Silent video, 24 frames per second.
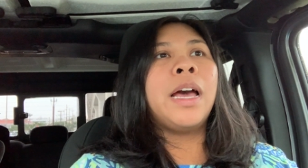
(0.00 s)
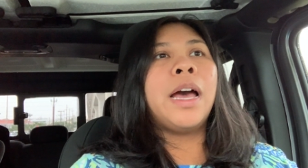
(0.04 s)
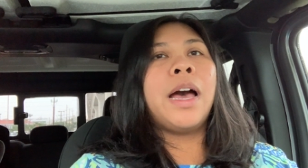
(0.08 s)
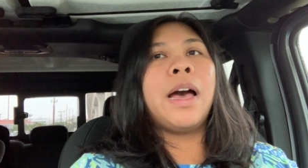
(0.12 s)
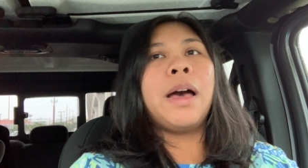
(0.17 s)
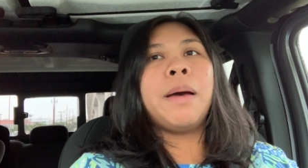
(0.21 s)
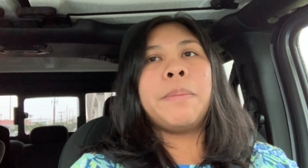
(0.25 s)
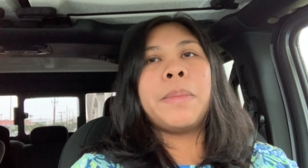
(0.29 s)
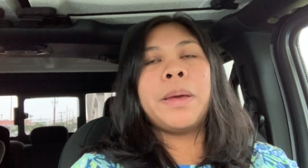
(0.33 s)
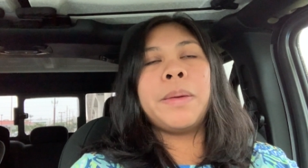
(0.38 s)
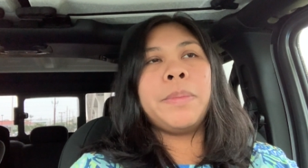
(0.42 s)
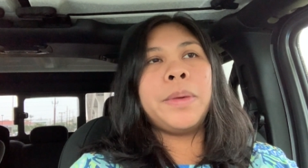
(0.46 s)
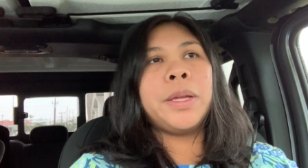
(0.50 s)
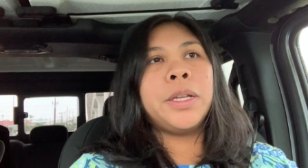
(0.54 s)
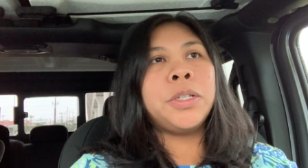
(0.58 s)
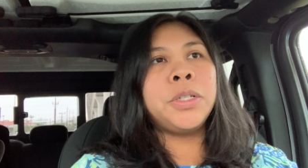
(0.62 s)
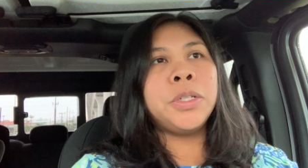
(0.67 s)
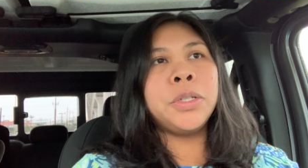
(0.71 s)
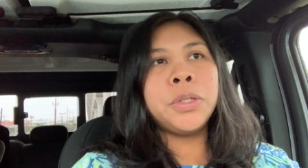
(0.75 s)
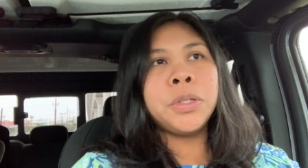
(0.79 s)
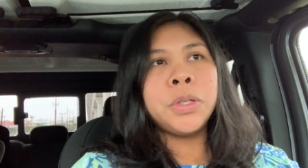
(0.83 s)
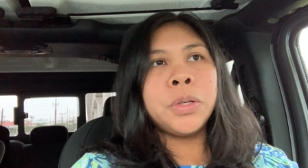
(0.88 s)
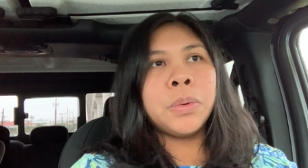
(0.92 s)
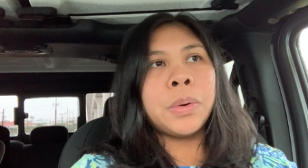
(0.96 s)
I
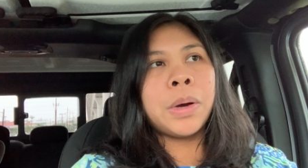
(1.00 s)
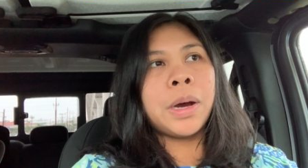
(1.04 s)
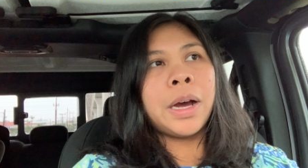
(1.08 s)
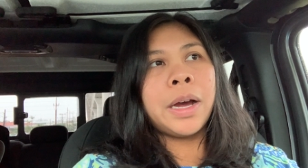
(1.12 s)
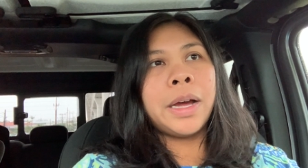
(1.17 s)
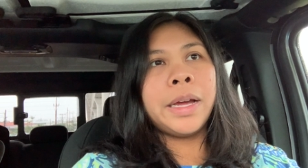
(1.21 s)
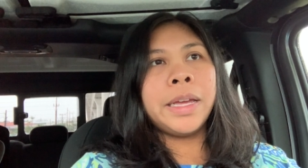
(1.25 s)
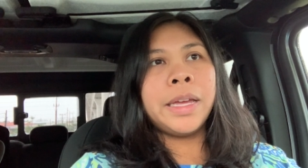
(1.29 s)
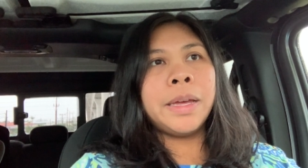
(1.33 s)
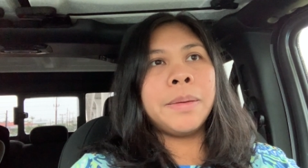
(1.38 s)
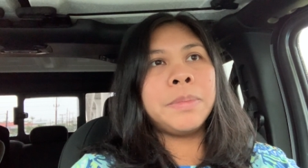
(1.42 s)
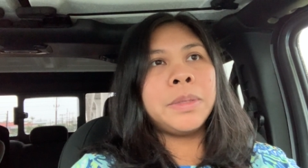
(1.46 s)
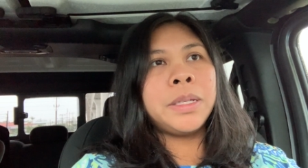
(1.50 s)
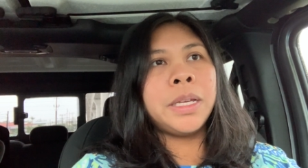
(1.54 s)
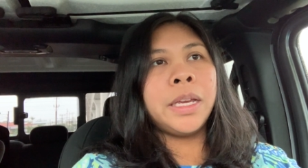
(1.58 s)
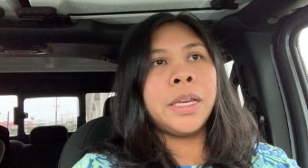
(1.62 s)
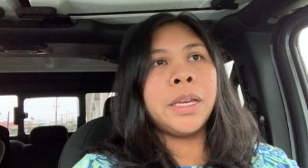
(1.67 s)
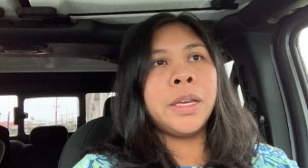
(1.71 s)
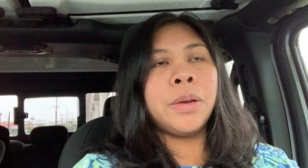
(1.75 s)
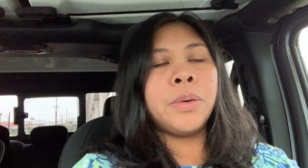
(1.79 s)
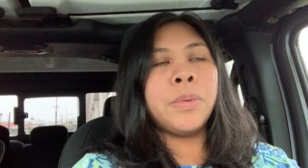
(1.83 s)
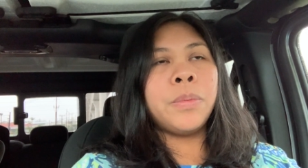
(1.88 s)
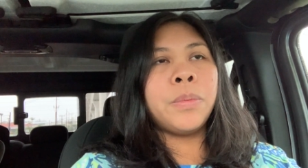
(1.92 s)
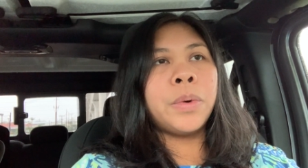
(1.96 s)
mentioned to you all I am
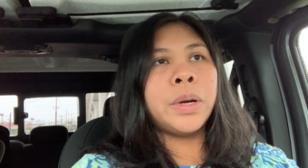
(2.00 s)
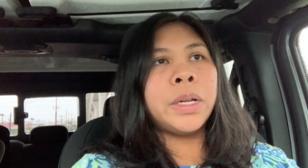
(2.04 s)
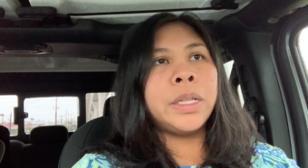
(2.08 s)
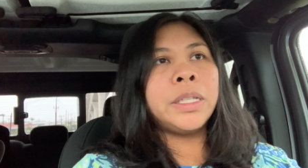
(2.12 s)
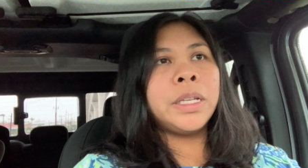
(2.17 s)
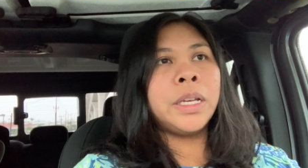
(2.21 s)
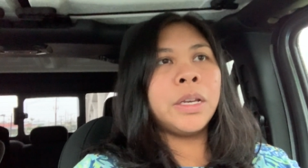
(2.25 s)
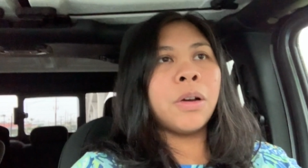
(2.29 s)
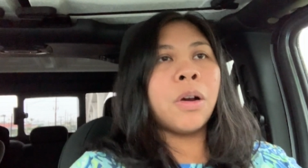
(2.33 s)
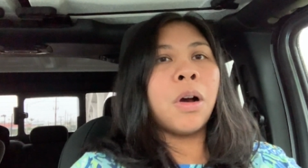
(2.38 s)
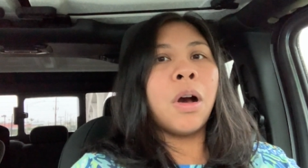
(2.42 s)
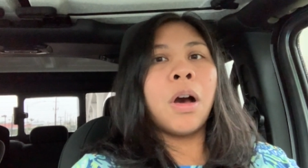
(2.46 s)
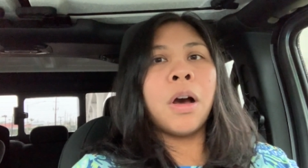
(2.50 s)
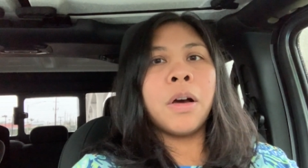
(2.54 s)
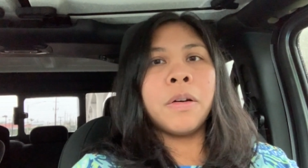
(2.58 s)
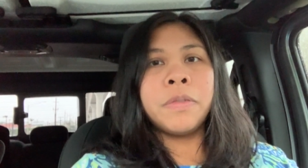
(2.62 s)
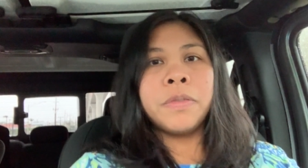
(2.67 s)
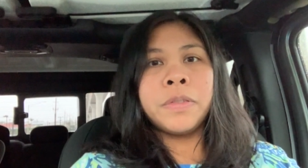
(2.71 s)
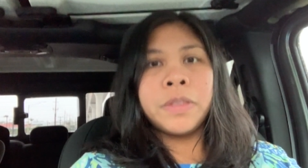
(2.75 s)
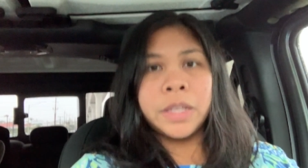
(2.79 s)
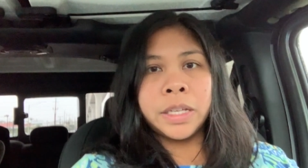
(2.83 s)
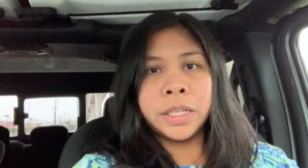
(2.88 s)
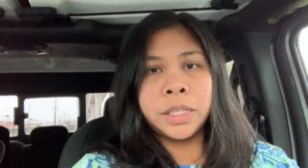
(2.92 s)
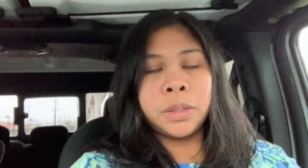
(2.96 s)
taking 1 day off
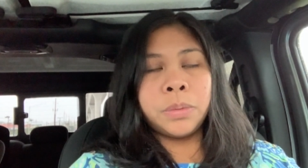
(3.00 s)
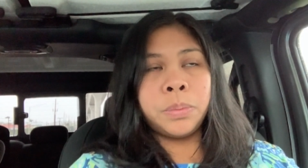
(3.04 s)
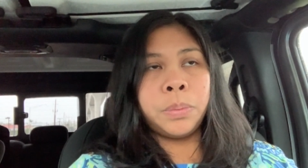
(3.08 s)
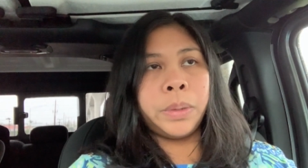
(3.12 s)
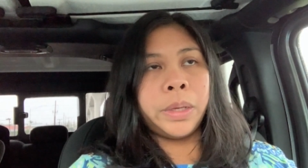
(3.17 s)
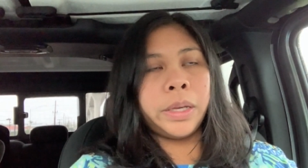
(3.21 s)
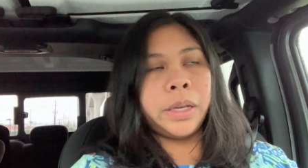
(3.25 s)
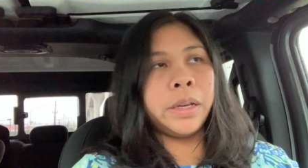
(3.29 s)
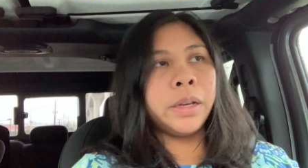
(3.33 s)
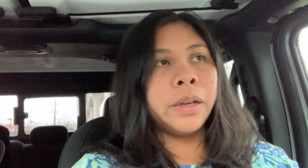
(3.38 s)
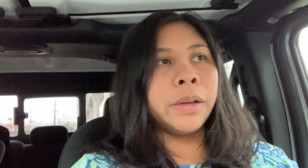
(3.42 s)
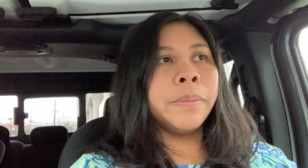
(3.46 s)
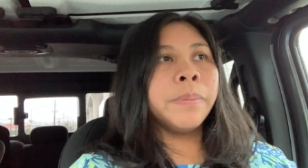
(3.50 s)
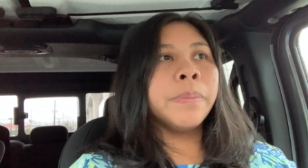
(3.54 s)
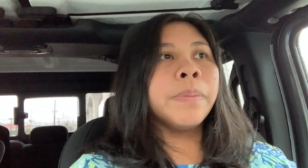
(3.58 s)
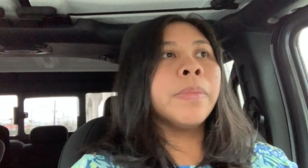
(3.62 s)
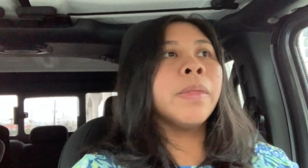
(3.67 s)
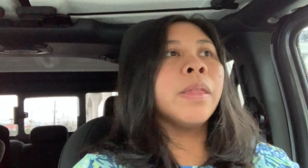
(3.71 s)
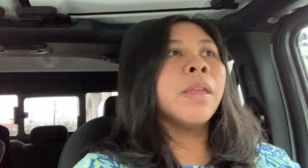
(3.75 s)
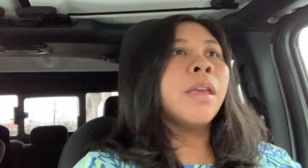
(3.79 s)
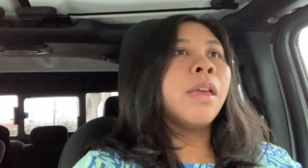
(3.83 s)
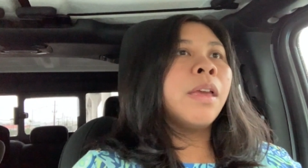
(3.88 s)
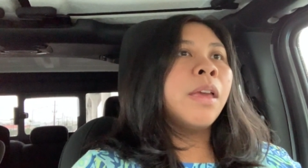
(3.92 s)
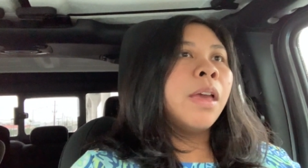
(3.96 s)
this week,
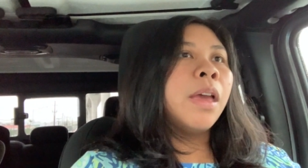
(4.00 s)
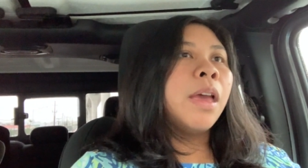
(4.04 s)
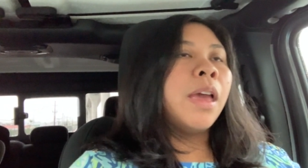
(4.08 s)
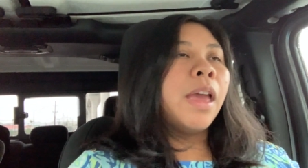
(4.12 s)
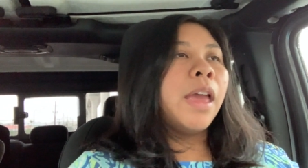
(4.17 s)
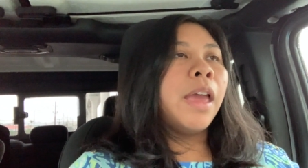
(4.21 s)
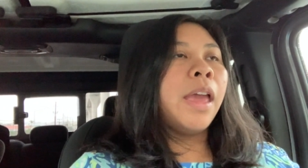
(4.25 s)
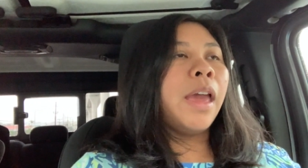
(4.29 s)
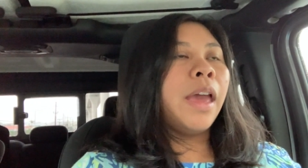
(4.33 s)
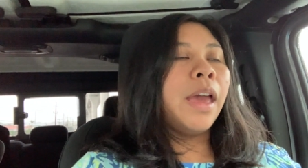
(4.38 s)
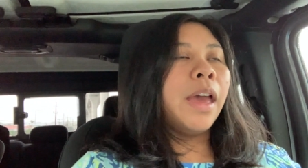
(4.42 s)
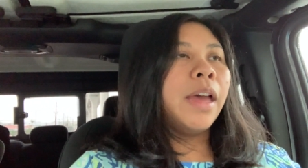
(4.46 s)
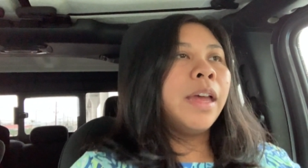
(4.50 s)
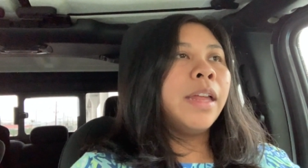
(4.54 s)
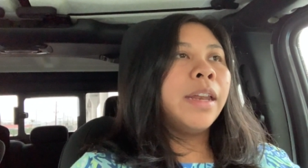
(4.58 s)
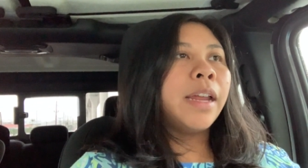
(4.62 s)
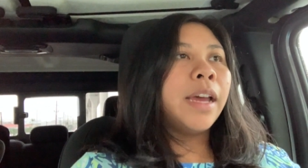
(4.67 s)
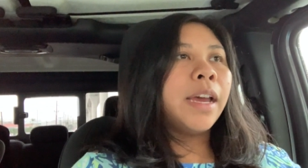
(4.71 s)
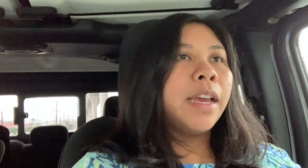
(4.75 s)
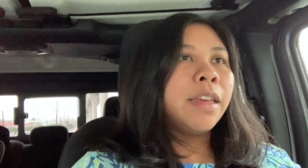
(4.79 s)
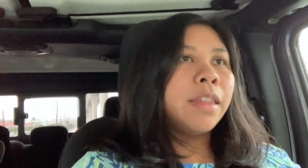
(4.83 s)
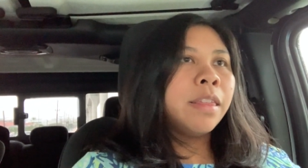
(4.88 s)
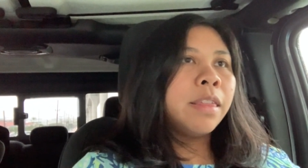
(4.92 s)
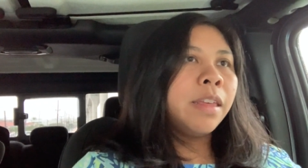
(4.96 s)
and
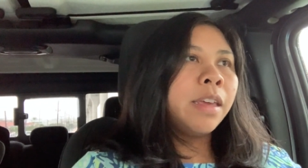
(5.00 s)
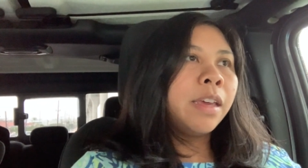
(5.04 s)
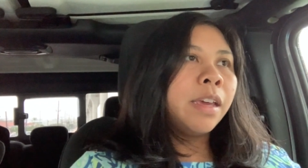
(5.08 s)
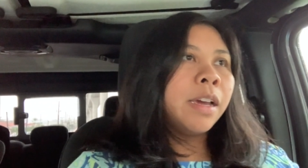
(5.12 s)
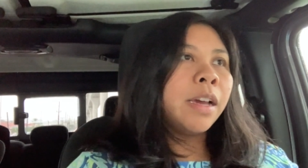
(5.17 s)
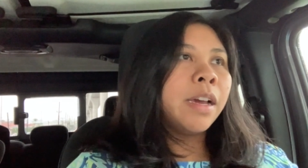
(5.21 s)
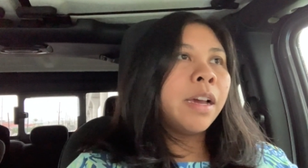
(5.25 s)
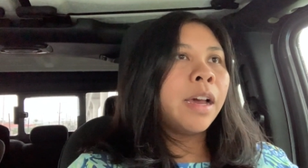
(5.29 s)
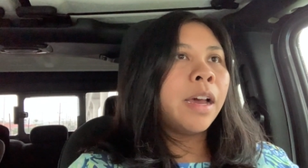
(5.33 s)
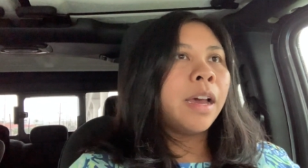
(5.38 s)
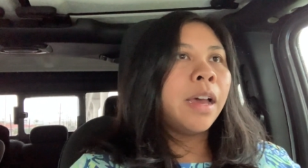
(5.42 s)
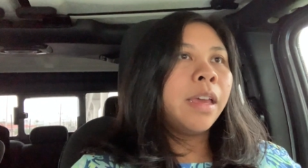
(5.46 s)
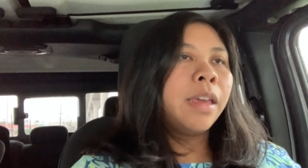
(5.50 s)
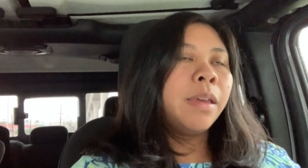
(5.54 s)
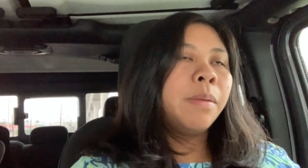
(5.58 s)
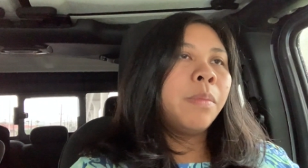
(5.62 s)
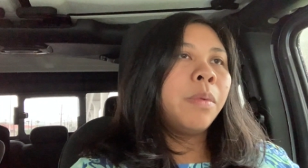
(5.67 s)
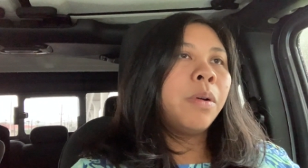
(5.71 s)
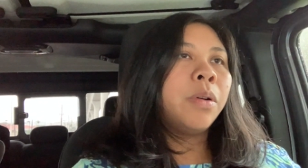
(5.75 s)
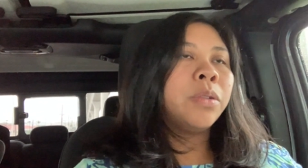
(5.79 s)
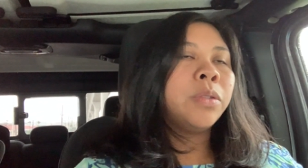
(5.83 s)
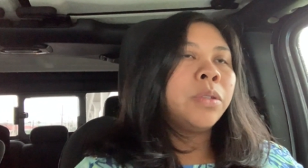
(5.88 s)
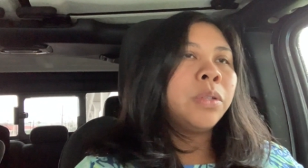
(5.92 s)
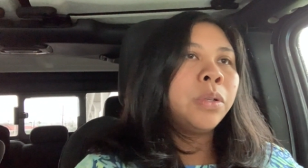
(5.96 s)
I think I
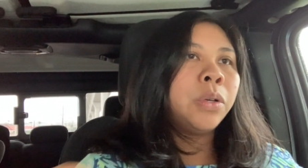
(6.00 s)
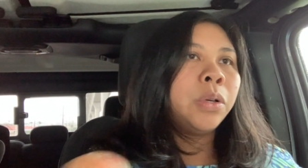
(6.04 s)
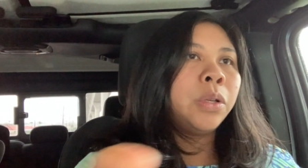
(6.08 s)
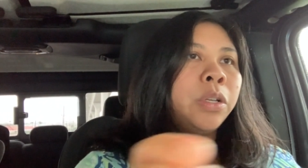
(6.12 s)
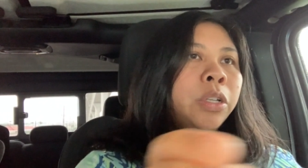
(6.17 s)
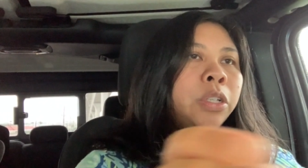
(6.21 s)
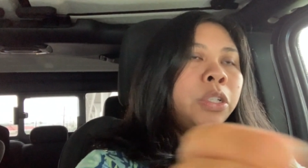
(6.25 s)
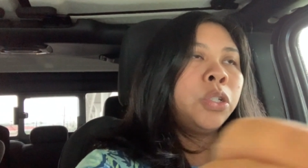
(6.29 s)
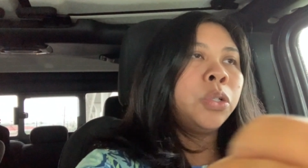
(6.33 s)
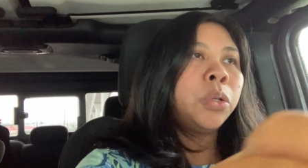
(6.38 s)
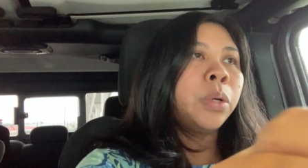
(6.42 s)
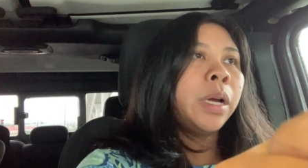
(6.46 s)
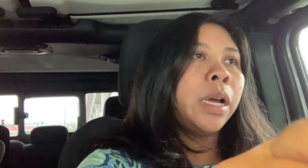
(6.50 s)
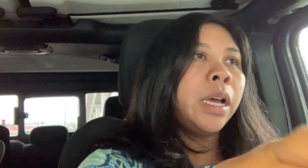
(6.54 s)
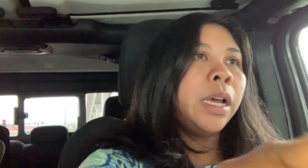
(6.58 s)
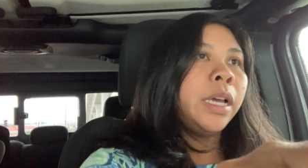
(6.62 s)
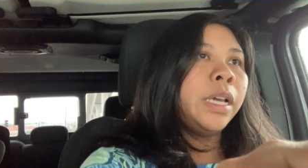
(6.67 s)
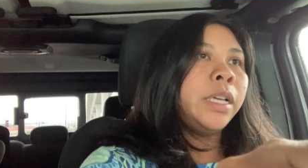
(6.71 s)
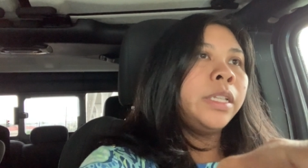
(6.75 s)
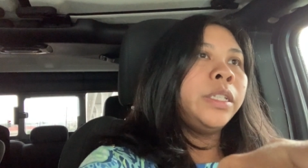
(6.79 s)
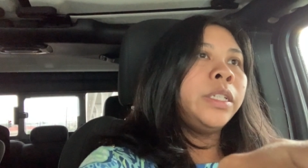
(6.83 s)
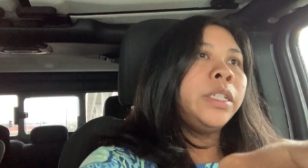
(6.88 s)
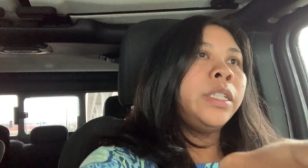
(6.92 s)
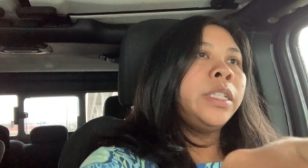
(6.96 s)
am also going to
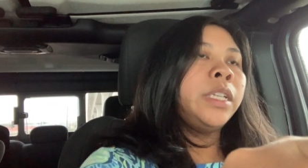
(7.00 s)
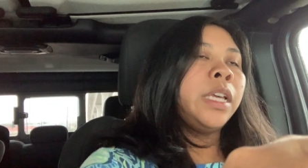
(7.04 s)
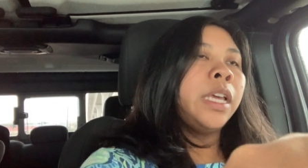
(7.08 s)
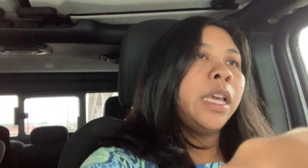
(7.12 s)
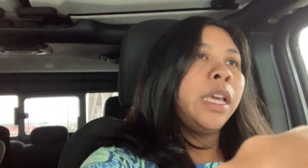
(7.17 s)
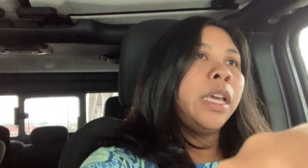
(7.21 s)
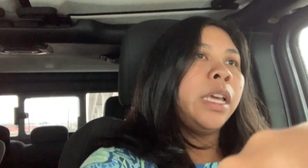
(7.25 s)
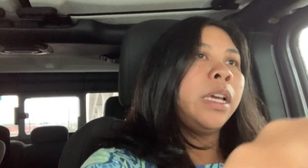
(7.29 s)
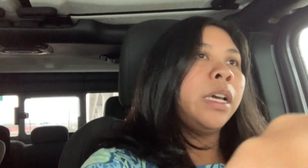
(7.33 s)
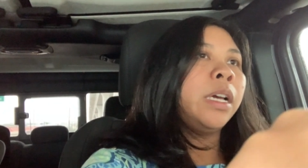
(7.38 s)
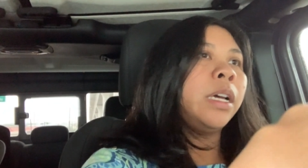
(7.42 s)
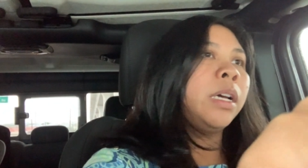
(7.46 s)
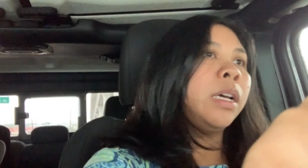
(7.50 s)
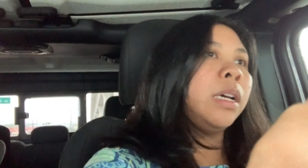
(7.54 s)
try to take